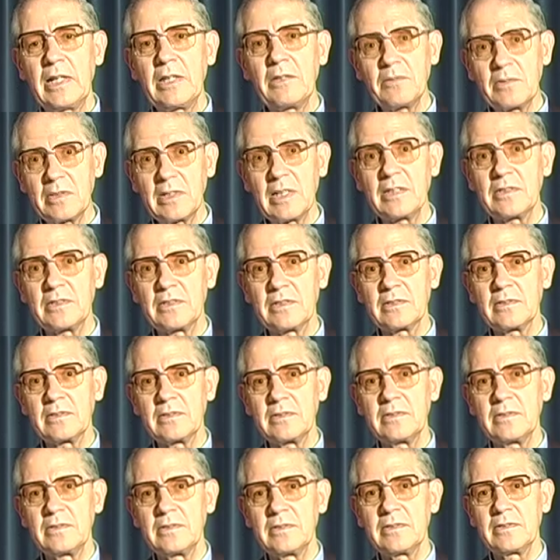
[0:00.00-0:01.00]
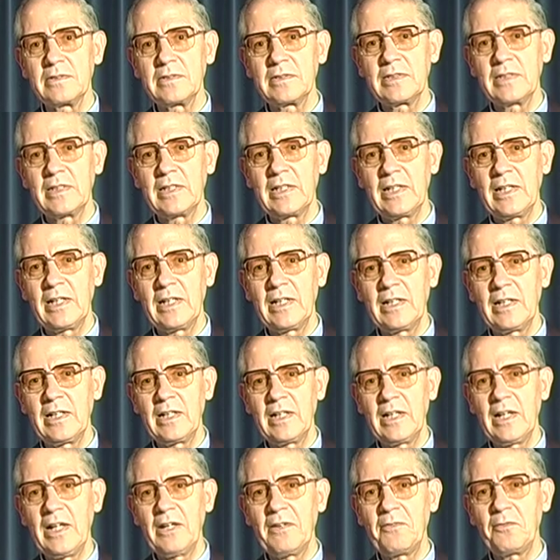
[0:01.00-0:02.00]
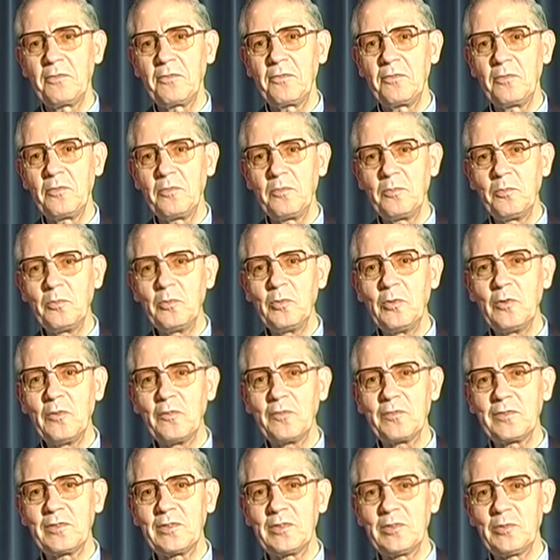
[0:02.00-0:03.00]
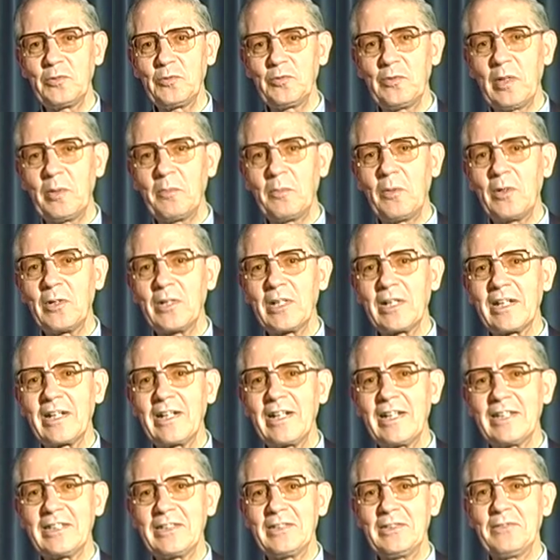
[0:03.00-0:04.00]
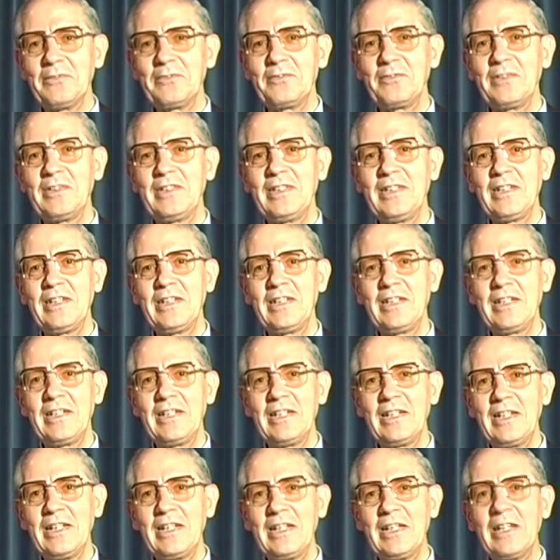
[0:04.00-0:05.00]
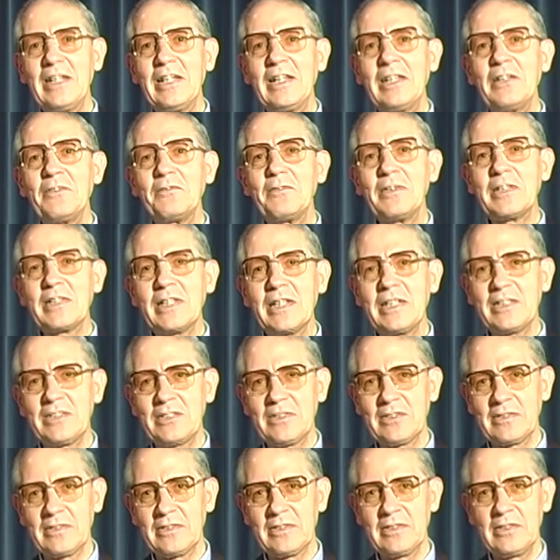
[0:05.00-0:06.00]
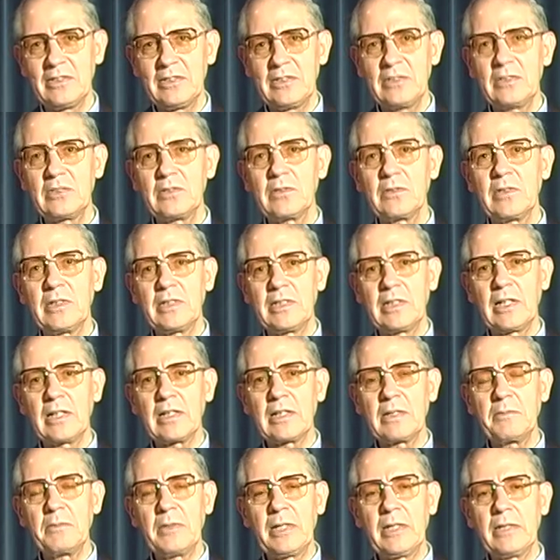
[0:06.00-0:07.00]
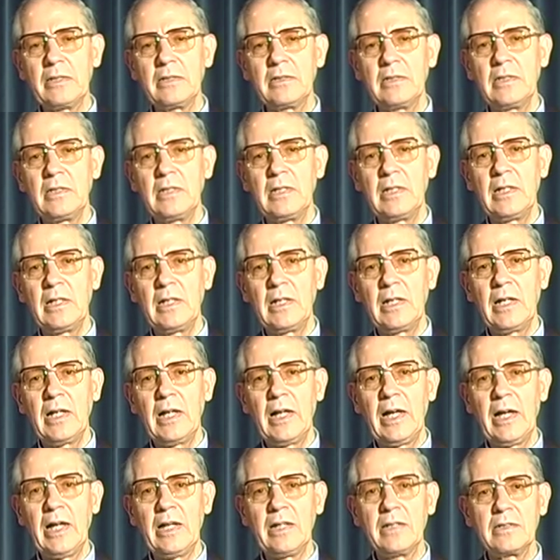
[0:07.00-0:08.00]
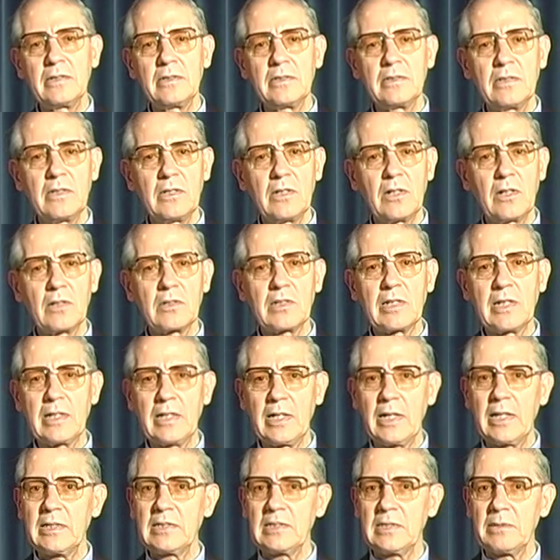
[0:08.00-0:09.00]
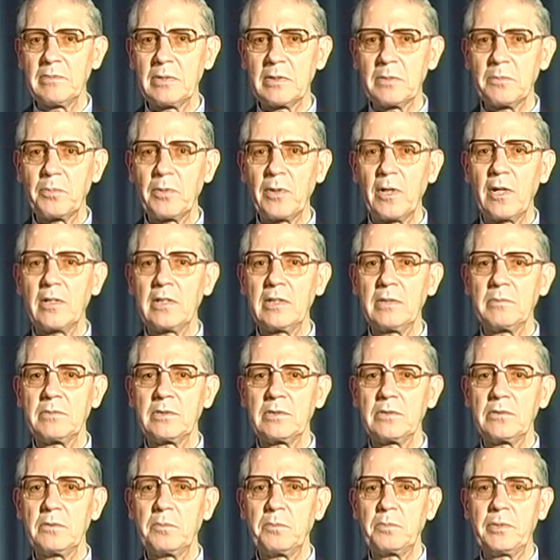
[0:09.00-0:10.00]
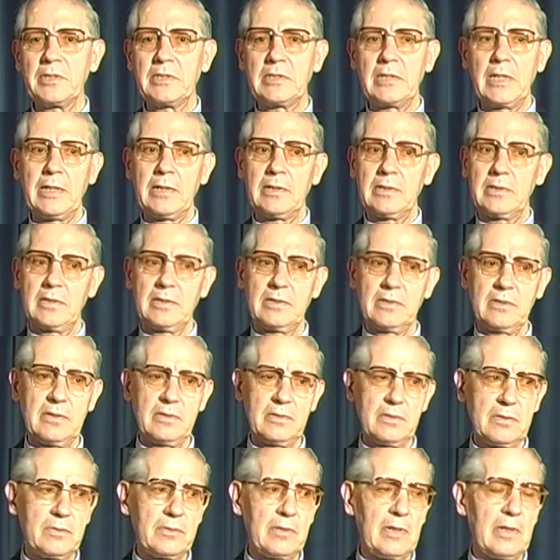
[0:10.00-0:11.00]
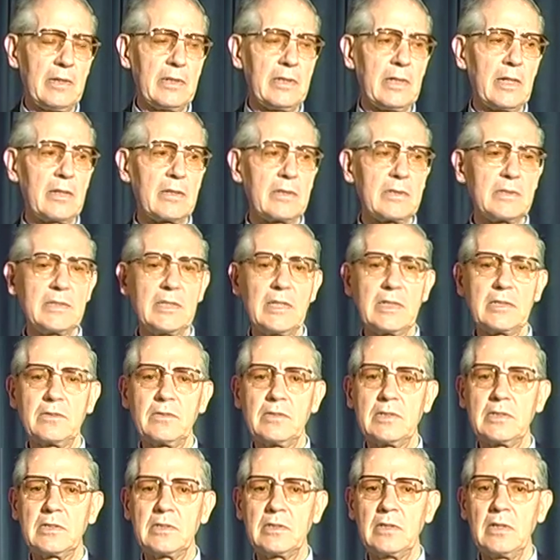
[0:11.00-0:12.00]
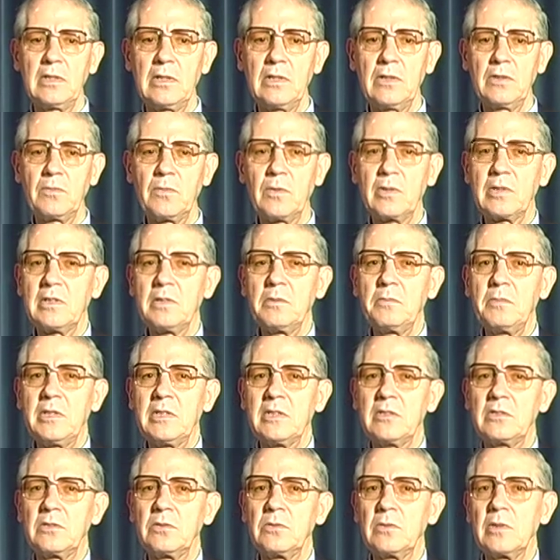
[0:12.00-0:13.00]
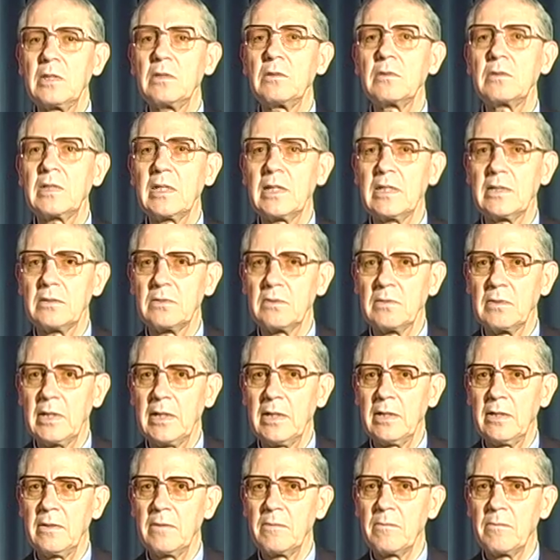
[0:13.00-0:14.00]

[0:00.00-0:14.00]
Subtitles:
education have moved to a more aggressive invitation to the younger men and organize even programs to present to our younger Jesuits what it means to educate today.